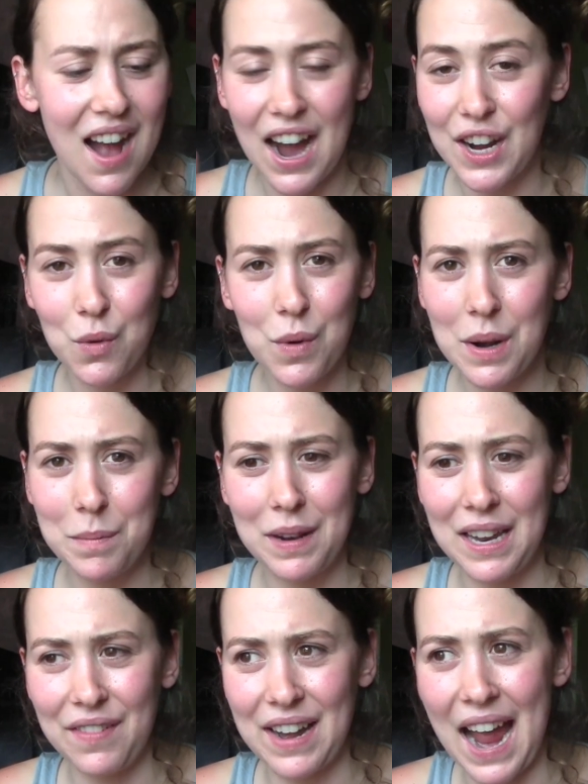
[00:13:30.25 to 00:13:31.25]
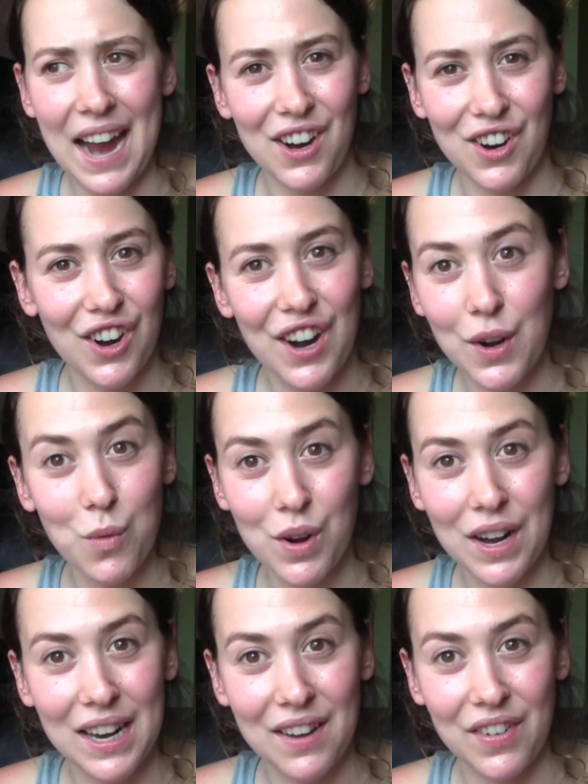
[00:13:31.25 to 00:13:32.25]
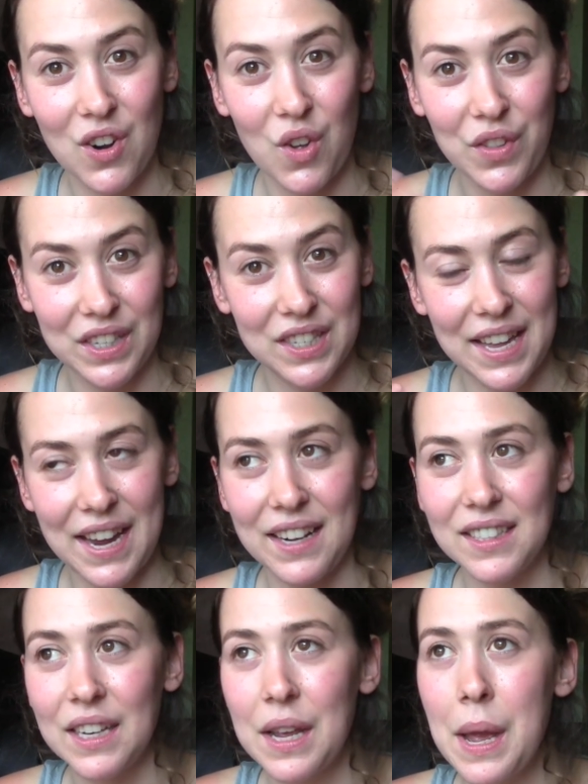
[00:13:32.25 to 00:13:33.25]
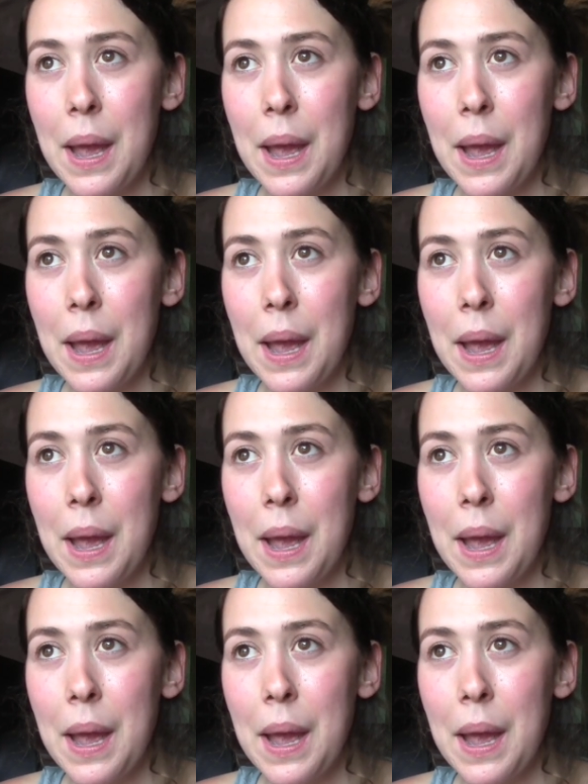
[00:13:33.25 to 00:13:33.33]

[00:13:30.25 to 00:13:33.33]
I don't want to live in anger. I don't want to live in all these things.